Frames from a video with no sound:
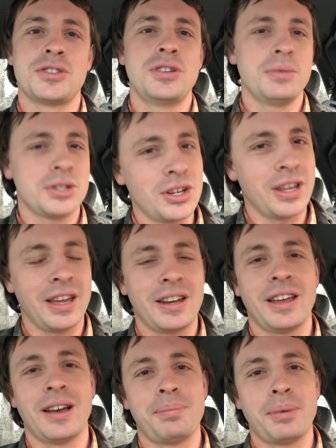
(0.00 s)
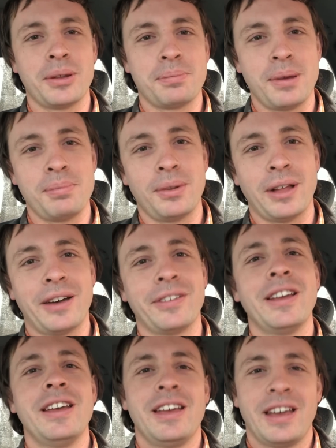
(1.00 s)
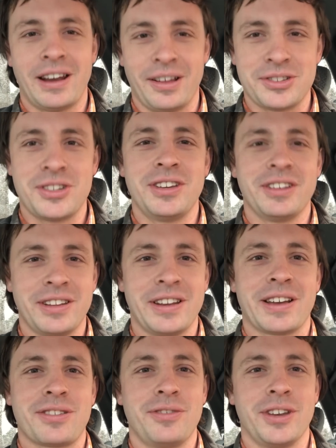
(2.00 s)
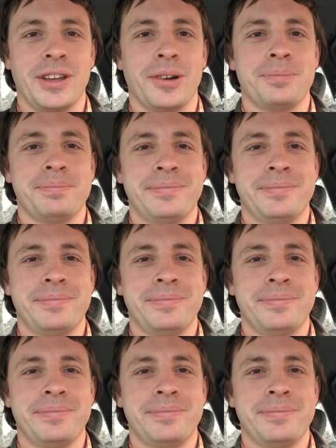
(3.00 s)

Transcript: Do what you can to help other people out. And I'll see you in the next video.